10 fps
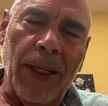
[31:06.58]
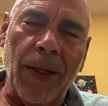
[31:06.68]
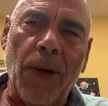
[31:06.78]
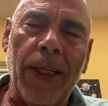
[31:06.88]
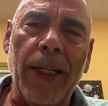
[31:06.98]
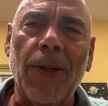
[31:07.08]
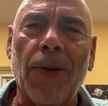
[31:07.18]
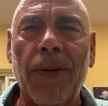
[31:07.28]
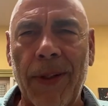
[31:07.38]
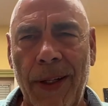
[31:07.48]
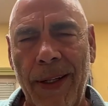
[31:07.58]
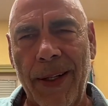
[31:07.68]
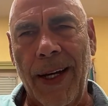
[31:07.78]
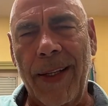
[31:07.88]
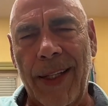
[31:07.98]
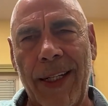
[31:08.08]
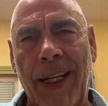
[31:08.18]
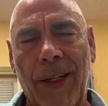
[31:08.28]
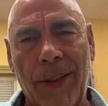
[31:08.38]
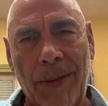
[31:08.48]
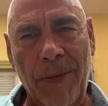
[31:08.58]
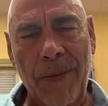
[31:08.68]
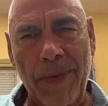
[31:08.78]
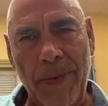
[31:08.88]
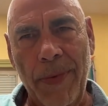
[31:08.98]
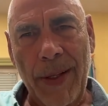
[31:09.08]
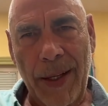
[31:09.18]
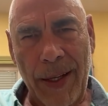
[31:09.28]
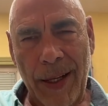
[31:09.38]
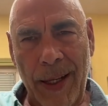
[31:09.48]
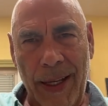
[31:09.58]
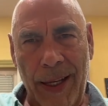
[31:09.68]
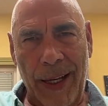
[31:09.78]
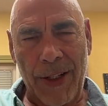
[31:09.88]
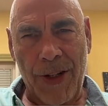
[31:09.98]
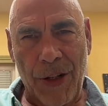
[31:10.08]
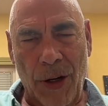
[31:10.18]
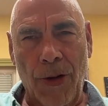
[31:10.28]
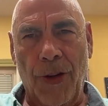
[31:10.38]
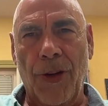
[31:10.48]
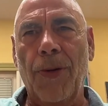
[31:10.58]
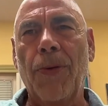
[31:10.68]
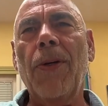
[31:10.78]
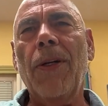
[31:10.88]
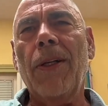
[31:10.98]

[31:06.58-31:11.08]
Little Juanito got the needle, it shows you